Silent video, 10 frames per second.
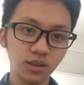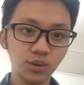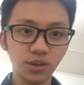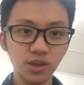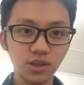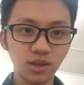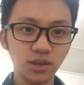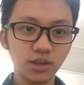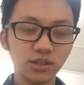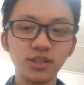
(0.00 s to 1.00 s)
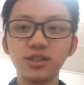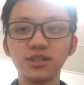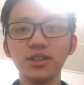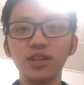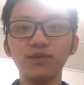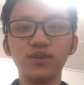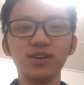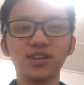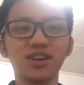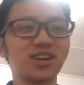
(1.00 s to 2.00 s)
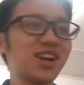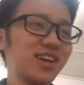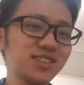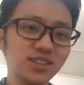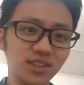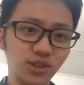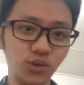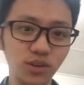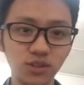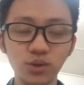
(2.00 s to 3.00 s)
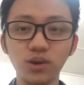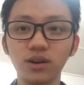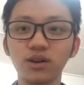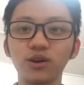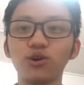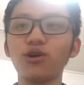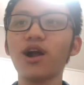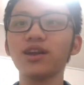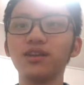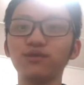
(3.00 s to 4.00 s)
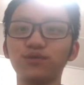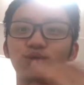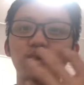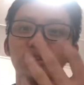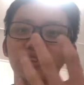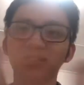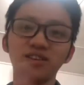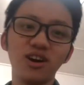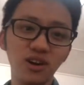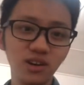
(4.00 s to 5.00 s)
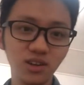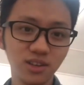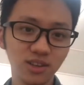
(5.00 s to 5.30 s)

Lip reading: Okay? She doesn't even glance at you and you are crying for her.